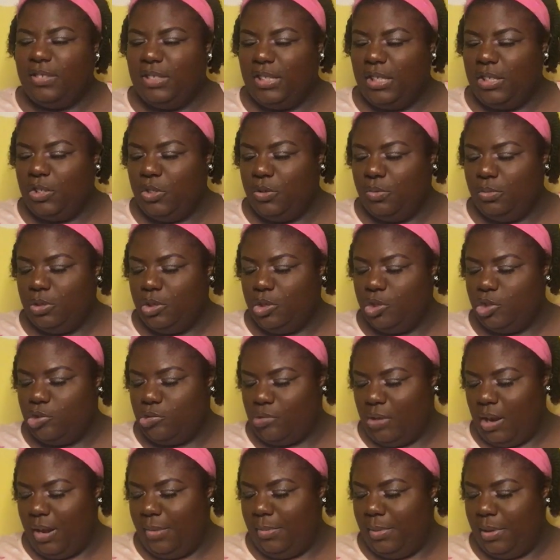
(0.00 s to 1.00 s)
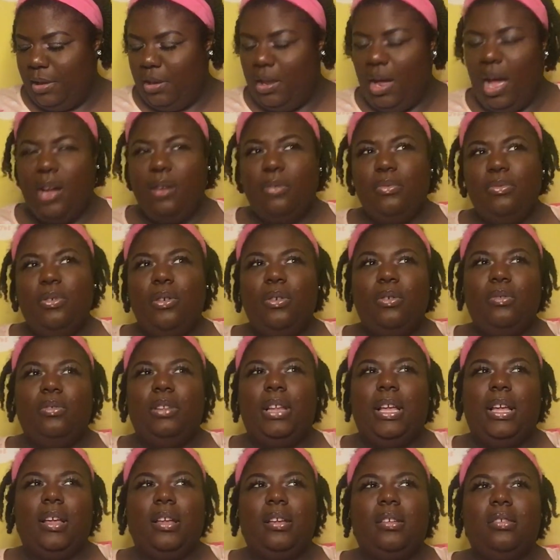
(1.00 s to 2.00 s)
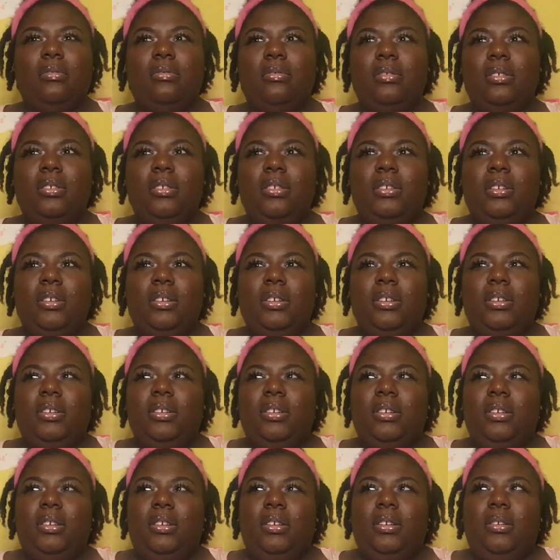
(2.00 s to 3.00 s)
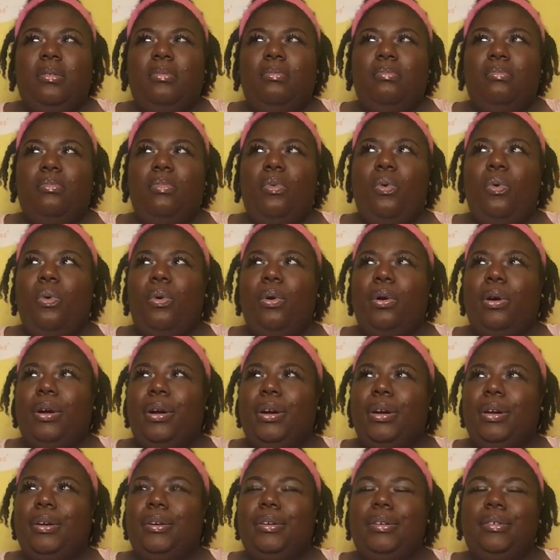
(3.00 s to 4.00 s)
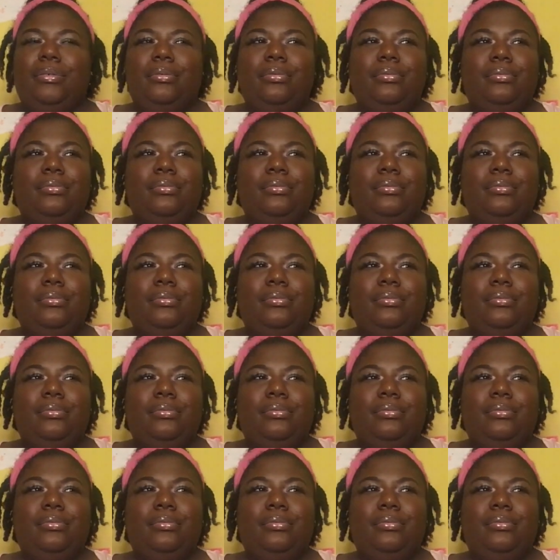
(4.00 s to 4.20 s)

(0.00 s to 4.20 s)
scent you would describe it. I don't know, like more,